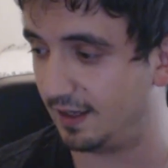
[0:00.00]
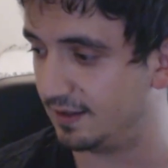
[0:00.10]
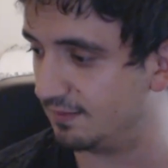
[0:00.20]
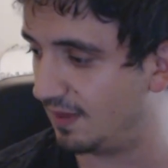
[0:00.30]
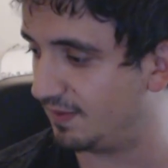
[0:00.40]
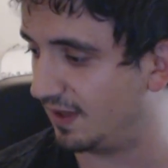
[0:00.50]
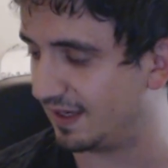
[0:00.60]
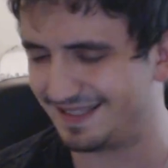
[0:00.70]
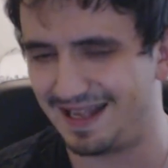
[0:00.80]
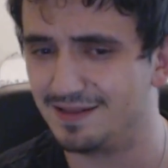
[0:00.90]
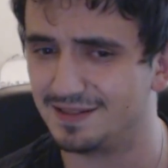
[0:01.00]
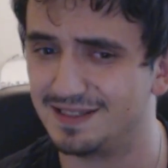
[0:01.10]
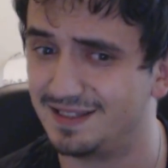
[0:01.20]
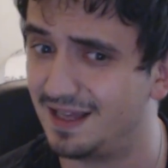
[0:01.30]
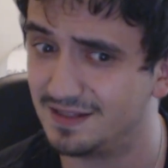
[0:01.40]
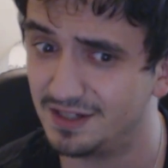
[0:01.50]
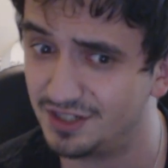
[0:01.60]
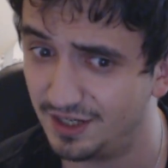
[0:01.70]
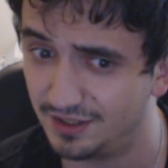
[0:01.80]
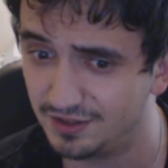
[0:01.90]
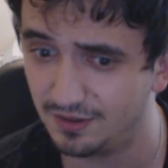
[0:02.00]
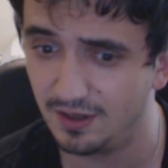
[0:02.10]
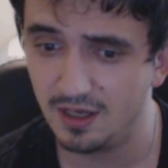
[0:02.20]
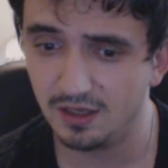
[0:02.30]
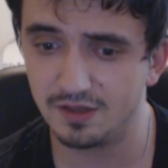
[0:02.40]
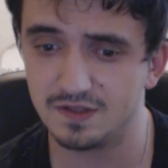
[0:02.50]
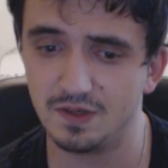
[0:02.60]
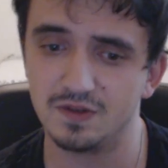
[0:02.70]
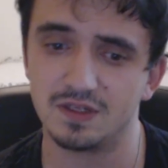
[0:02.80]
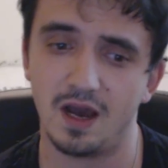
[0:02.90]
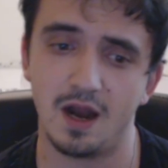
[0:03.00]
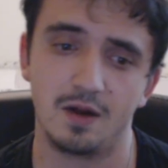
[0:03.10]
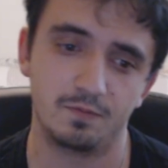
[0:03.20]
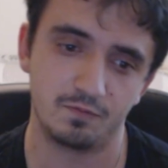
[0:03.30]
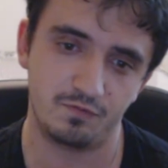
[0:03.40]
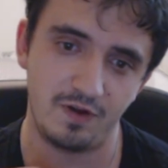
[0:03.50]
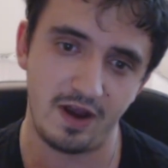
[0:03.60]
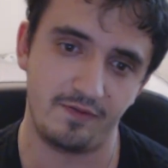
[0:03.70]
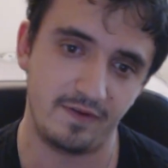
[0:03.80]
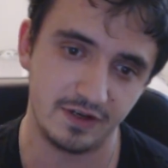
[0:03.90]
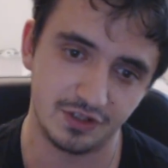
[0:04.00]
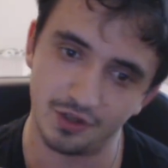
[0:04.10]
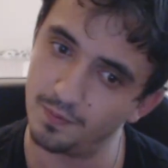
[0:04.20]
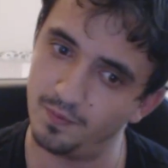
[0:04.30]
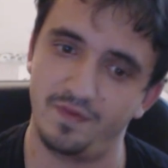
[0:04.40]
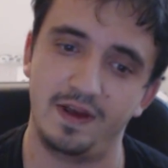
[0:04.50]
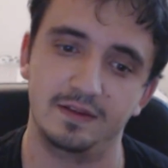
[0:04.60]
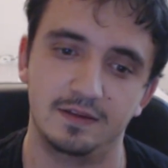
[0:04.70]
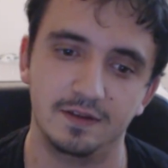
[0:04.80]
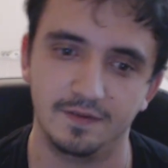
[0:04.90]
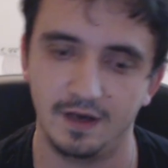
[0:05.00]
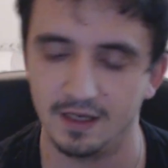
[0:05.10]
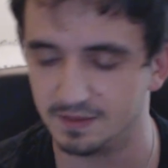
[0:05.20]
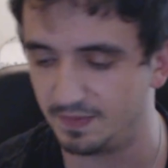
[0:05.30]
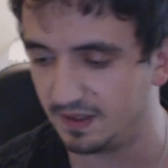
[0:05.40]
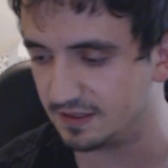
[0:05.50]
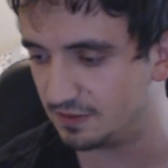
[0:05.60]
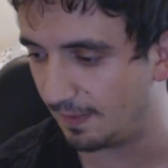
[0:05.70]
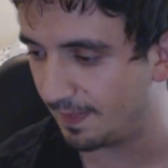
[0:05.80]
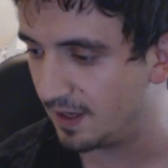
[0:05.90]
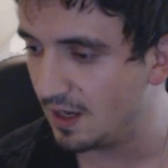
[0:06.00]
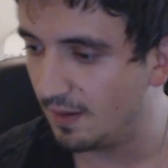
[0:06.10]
And then maybe like sounds and stuns are shared too, because those are very strong preventative spells as well.